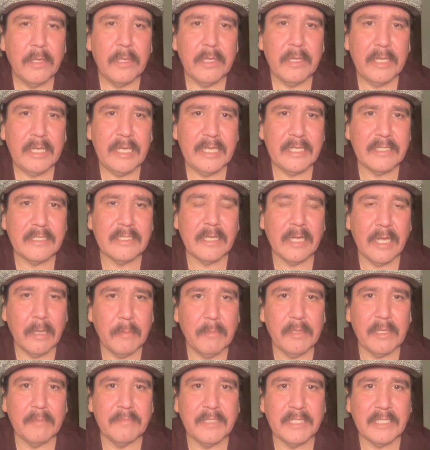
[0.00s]
He needs to
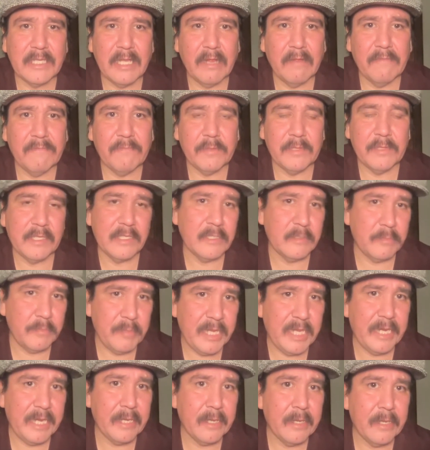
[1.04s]
humble himself with this
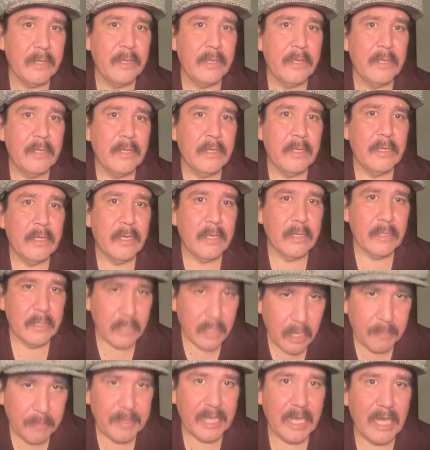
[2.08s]
meeting
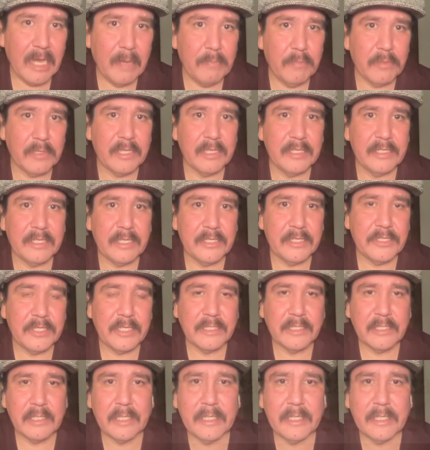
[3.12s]
coming up with Indigenous